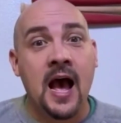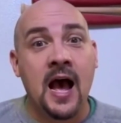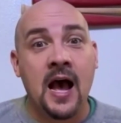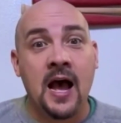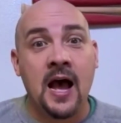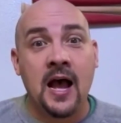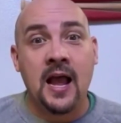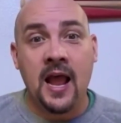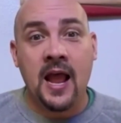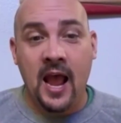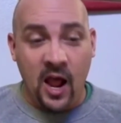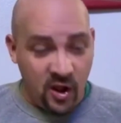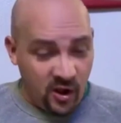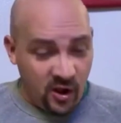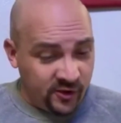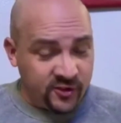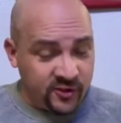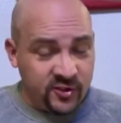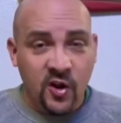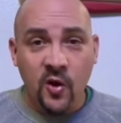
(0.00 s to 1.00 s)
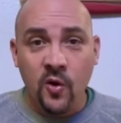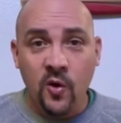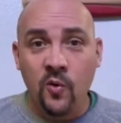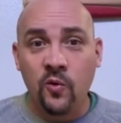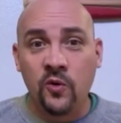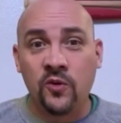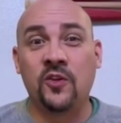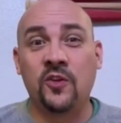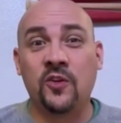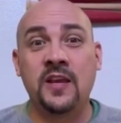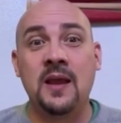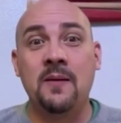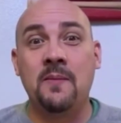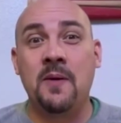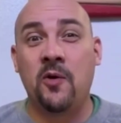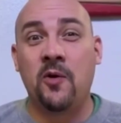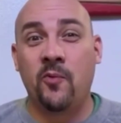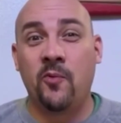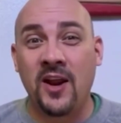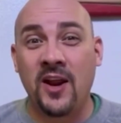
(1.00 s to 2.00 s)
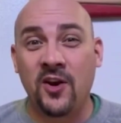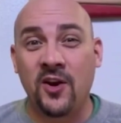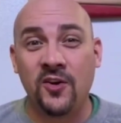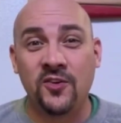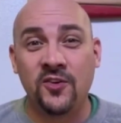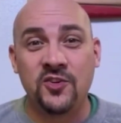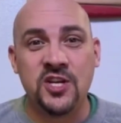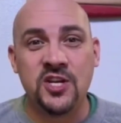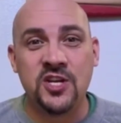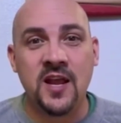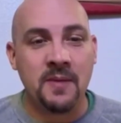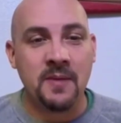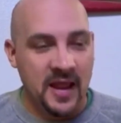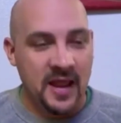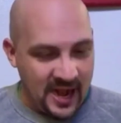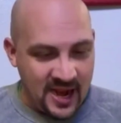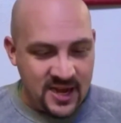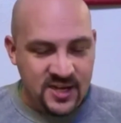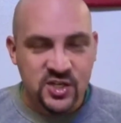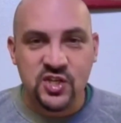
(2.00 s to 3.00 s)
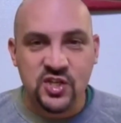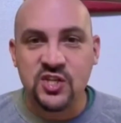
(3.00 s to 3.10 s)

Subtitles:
I also was looking at my records, Jim, and